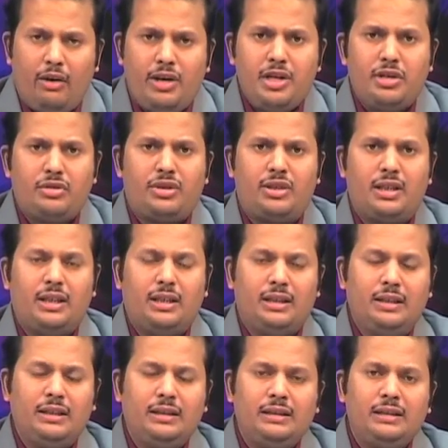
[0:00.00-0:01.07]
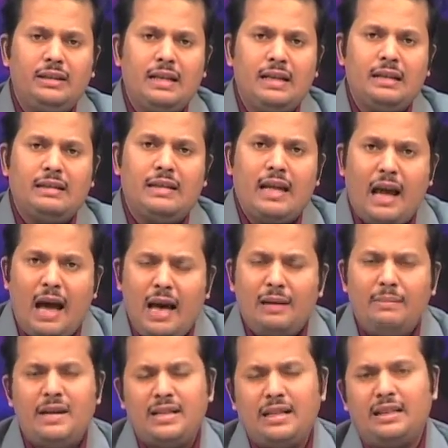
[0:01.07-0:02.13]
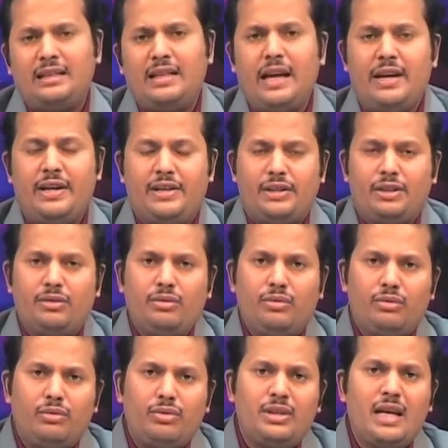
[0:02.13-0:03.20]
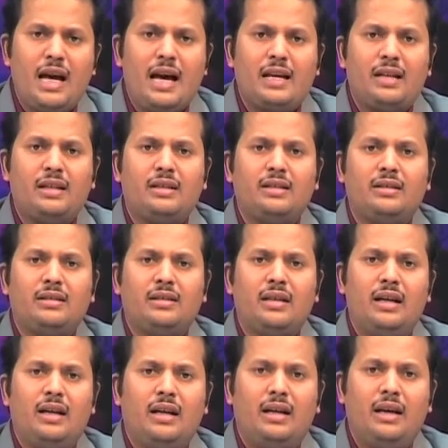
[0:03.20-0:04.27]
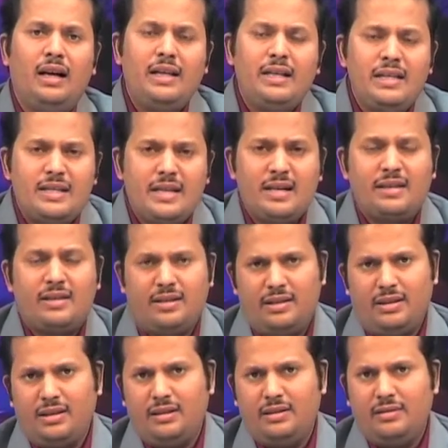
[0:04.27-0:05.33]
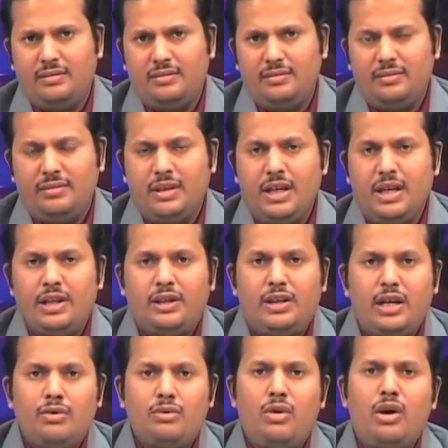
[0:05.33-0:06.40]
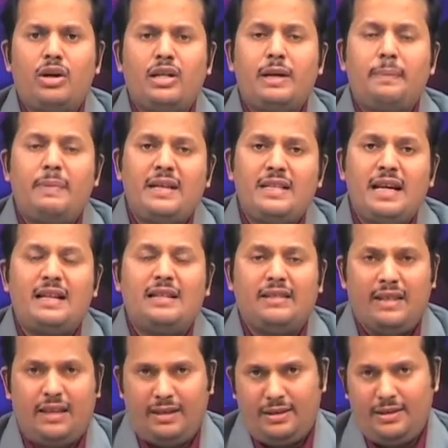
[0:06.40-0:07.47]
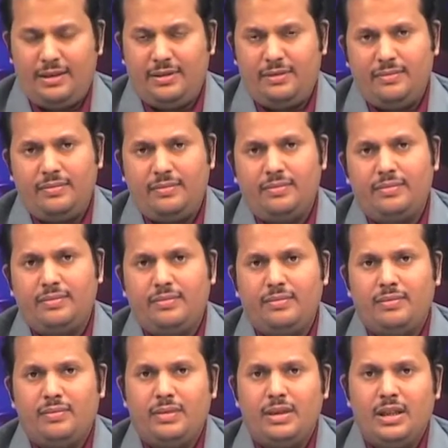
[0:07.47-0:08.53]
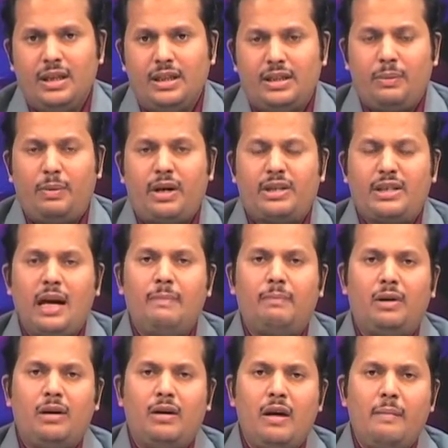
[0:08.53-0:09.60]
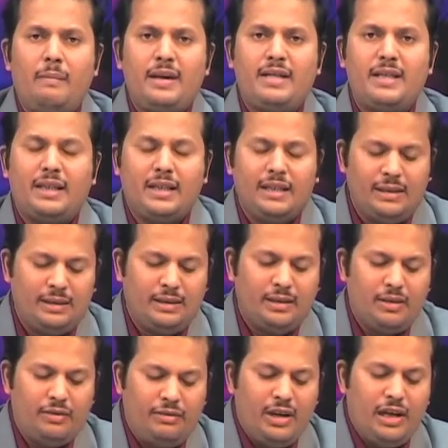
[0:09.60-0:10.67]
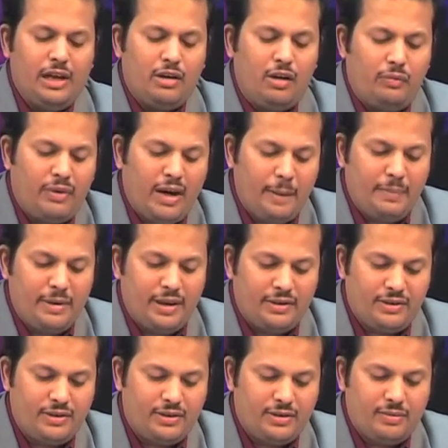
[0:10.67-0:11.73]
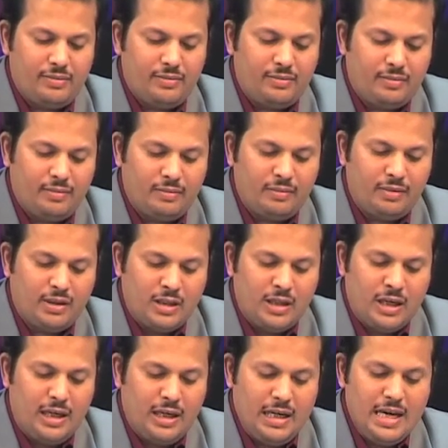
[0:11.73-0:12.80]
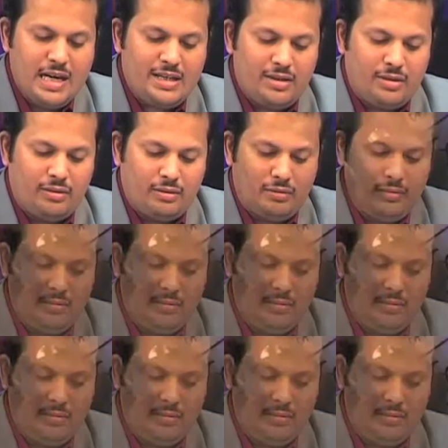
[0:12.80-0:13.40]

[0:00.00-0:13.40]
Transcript: According to Searle, there are mental states which are unintentional, they do not represent things. So, for example, my sudden feeling of happiness, elation